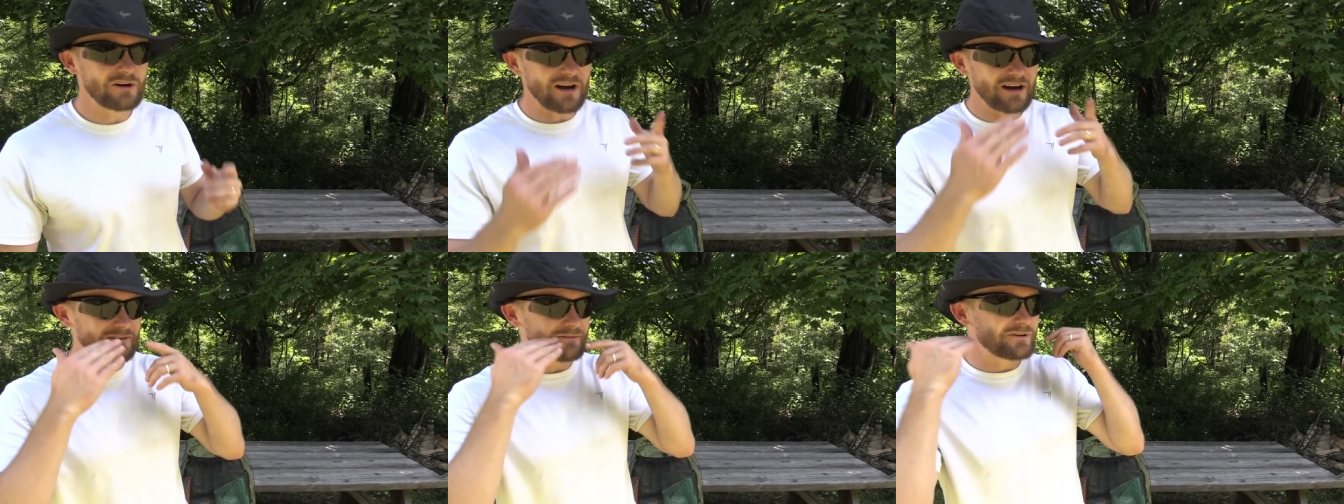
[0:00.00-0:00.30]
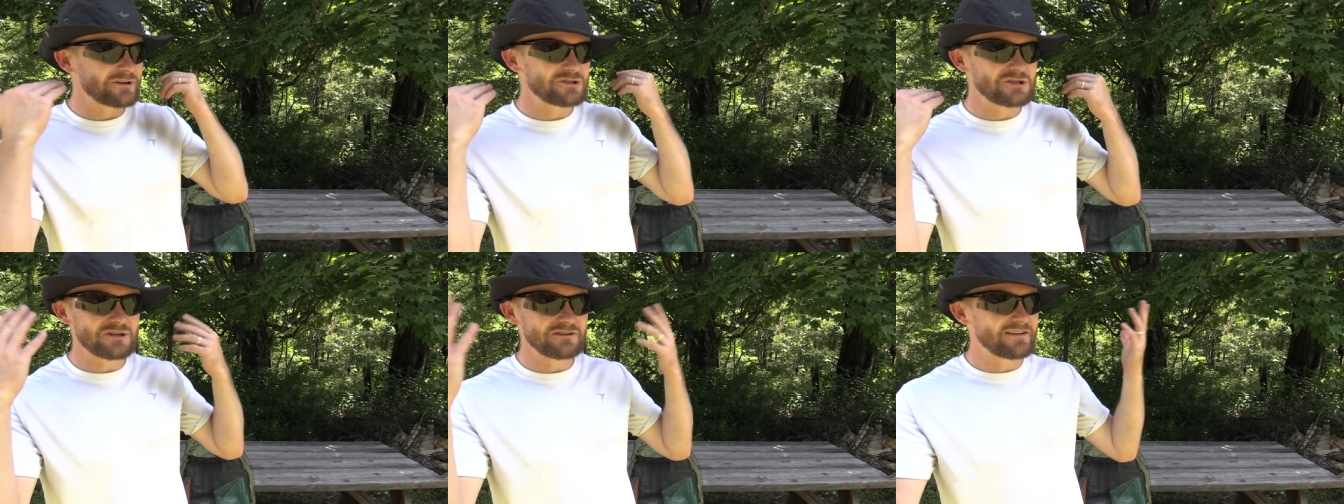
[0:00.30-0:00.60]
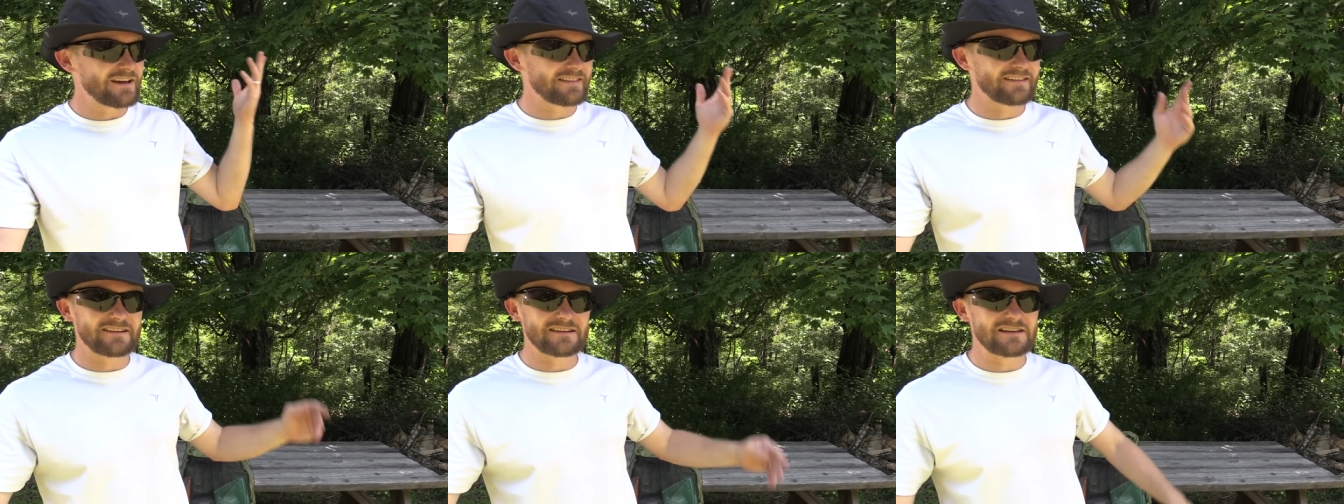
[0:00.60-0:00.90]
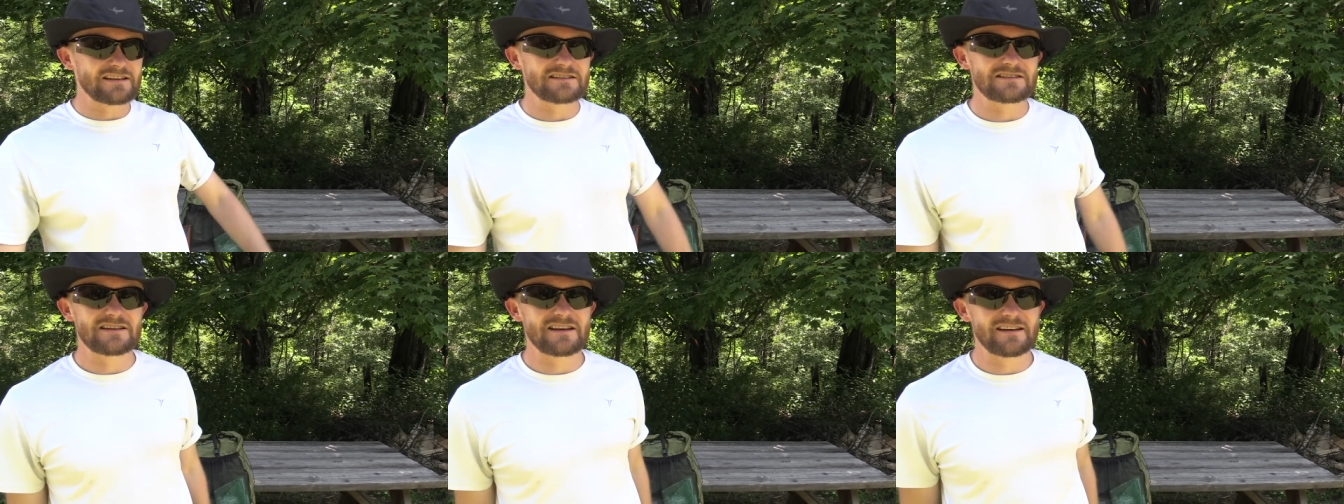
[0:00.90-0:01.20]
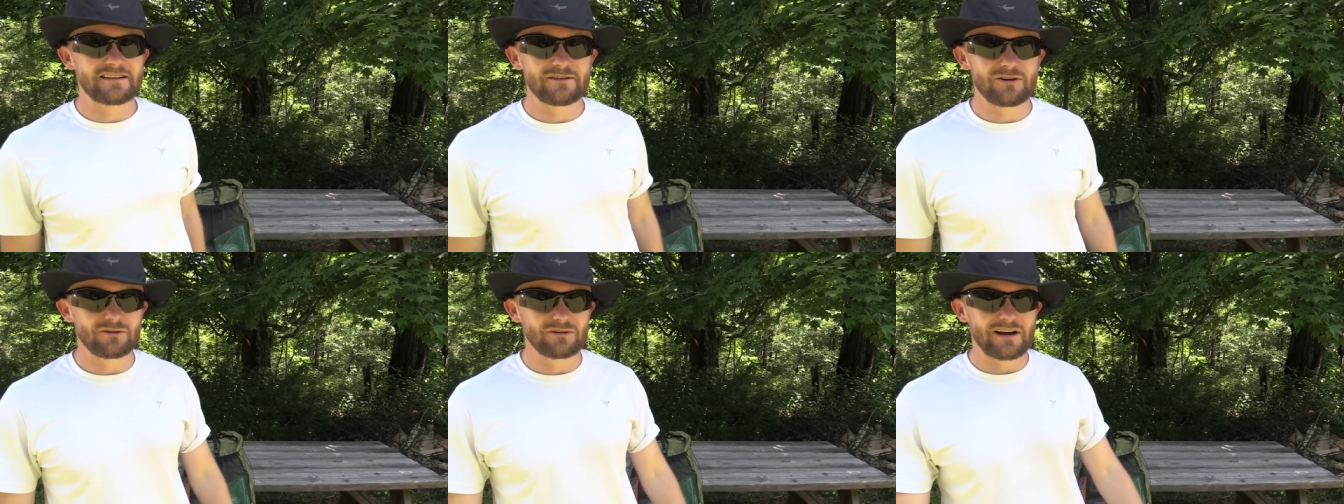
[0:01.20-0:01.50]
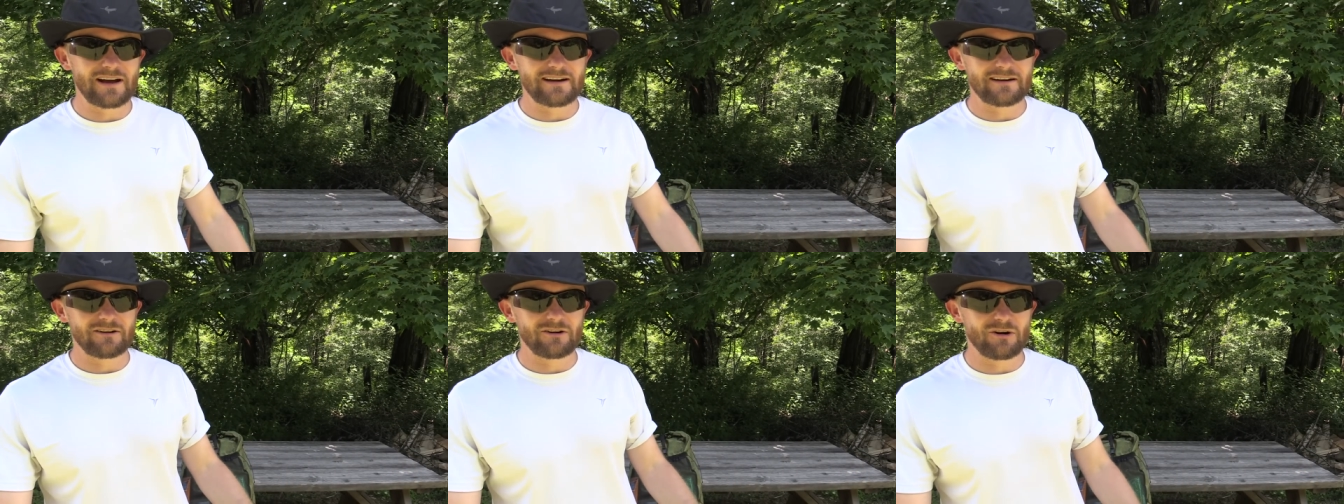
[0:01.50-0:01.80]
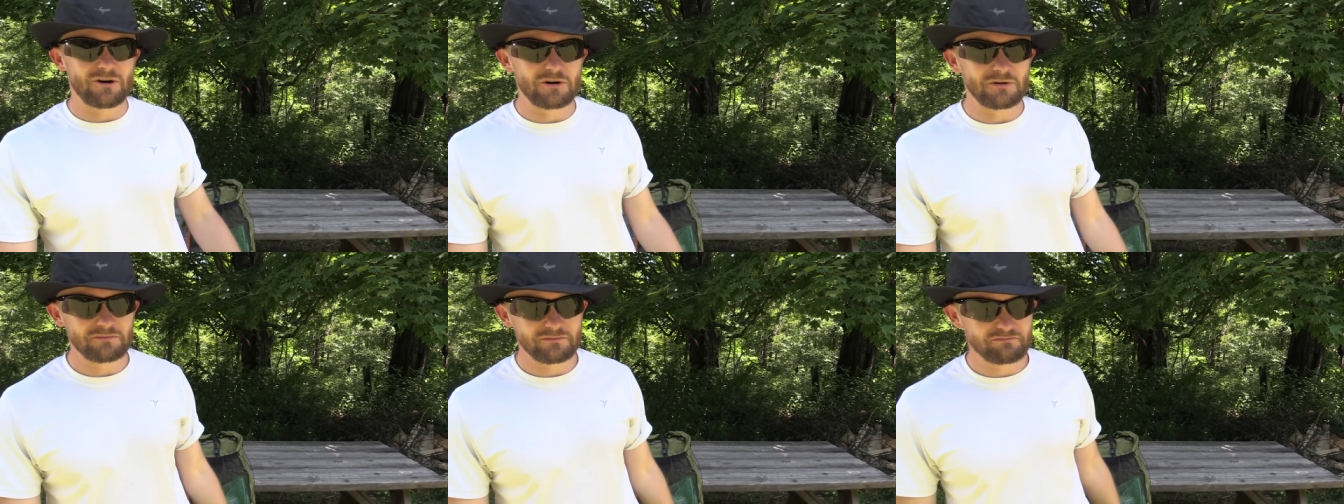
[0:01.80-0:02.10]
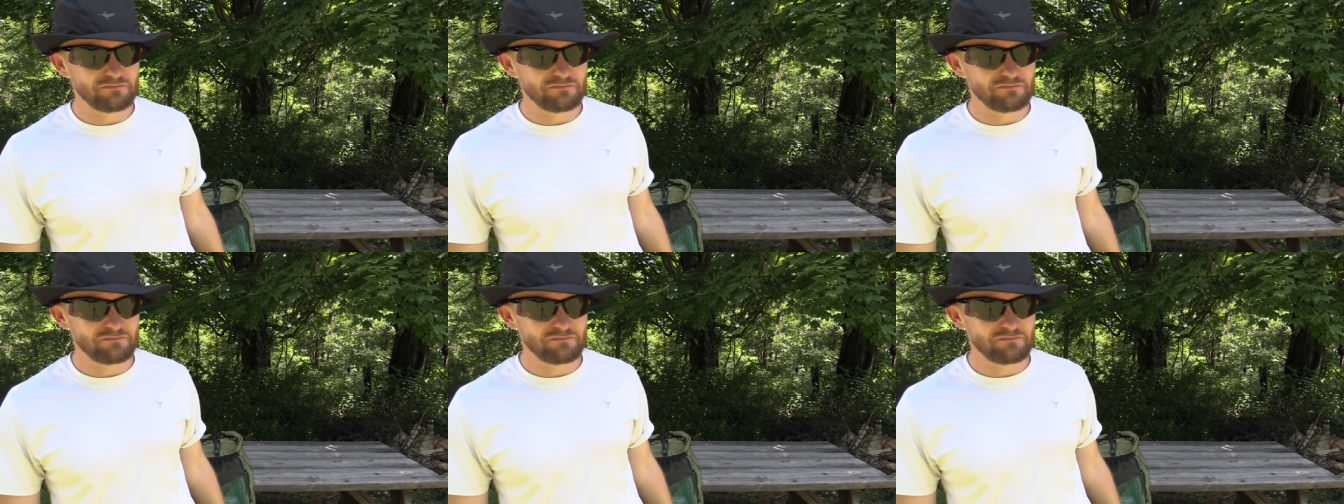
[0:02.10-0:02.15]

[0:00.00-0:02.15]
coverage, nothing gets in, no light at all,